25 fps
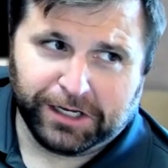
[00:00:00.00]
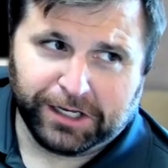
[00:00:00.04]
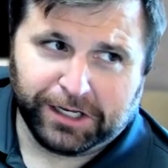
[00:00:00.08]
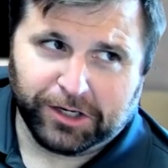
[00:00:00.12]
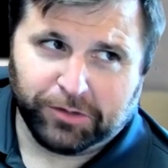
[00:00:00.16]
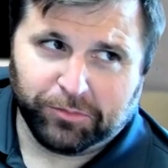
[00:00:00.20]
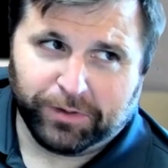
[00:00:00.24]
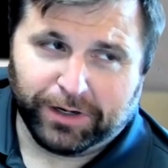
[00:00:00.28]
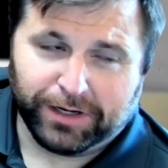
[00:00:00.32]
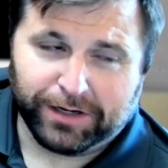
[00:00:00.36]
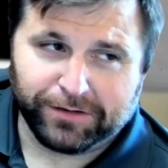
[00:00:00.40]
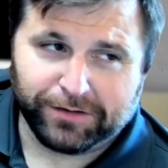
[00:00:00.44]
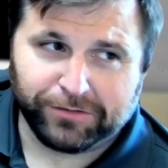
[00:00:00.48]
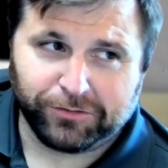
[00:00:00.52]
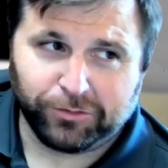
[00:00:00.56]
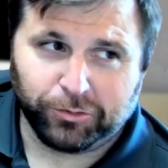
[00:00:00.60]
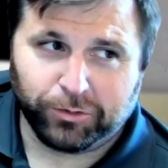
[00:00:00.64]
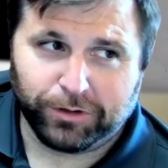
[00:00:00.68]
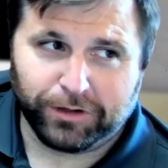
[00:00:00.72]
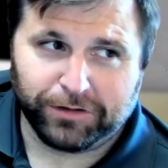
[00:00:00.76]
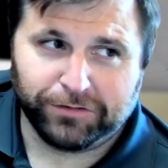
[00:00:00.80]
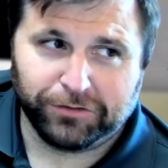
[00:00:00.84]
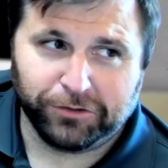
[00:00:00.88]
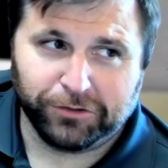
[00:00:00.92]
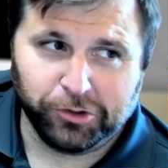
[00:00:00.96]
down to minus
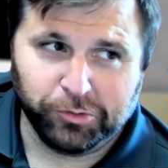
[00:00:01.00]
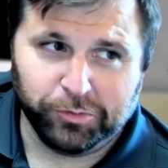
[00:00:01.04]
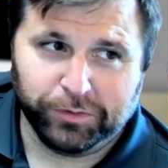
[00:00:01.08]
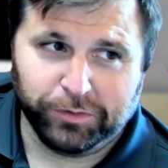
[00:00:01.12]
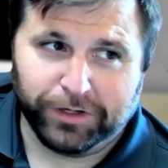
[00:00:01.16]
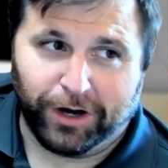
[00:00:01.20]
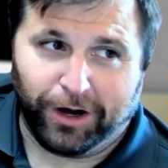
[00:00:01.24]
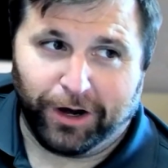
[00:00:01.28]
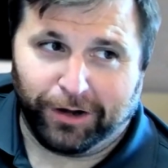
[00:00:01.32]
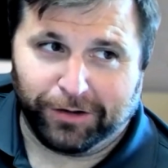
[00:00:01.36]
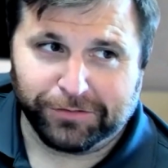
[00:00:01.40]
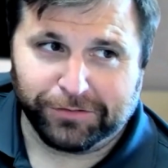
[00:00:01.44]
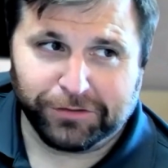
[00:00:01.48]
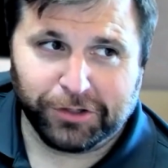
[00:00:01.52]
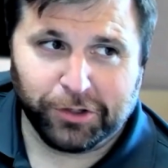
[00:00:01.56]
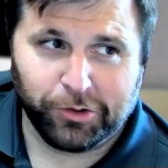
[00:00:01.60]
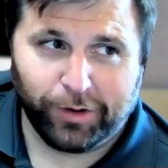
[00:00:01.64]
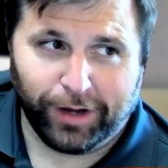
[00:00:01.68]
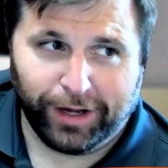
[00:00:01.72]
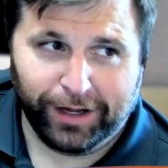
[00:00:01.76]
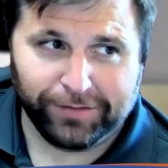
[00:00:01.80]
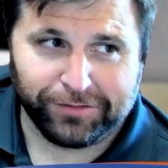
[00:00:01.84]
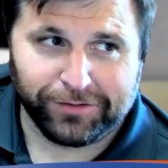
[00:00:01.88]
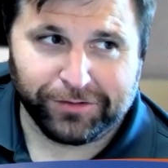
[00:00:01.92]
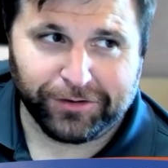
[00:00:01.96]
22, but
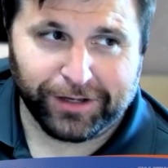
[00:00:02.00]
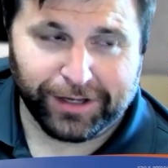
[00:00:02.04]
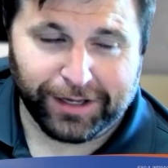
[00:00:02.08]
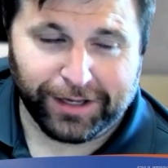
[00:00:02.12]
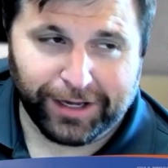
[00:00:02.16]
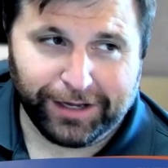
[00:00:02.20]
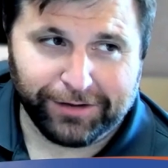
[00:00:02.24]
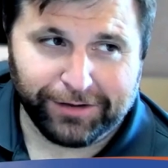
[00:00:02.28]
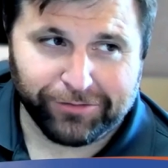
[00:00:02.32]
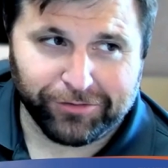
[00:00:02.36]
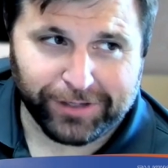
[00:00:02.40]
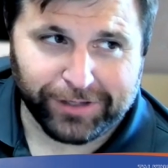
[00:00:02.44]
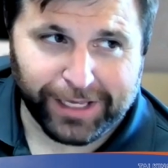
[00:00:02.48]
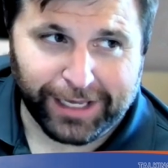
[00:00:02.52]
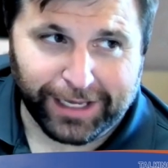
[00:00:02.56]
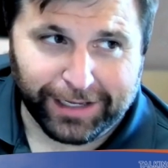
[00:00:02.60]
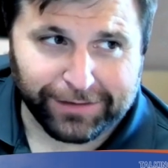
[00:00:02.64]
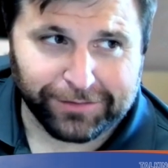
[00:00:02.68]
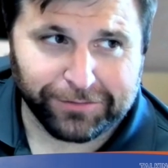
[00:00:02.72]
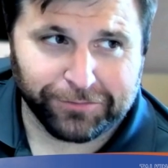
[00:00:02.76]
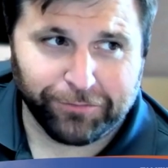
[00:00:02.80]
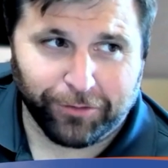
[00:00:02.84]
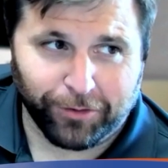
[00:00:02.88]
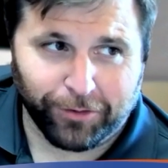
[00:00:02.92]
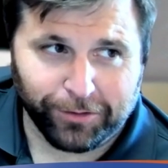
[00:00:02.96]
also has a have a
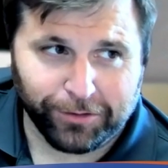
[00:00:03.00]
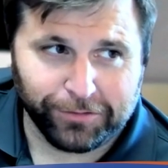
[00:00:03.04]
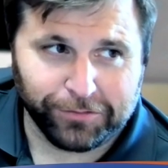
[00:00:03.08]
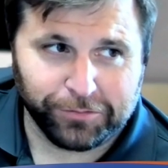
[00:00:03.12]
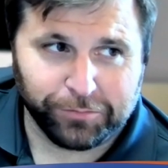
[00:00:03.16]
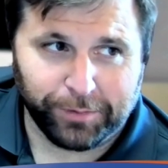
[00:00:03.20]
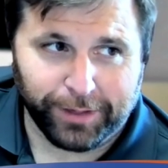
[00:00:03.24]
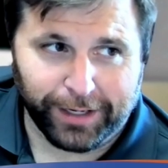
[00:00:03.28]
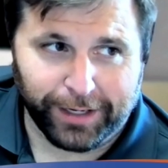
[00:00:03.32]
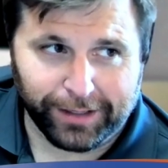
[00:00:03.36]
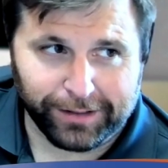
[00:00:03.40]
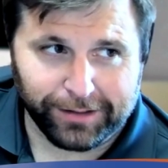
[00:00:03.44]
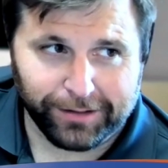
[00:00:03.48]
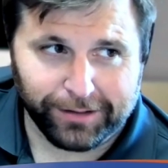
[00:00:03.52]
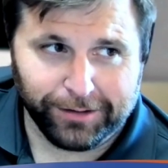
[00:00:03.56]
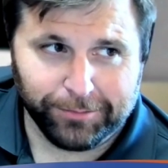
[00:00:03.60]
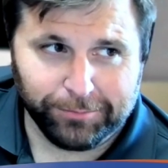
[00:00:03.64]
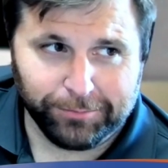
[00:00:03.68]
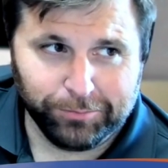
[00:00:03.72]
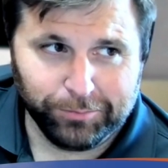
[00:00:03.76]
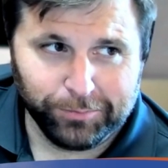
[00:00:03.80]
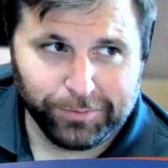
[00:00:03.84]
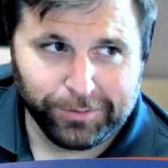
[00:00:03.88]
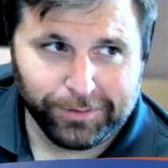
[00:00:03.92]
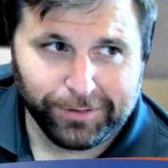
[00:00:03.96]
gas furnace
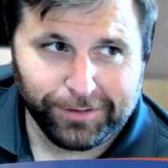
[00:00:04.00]
backup?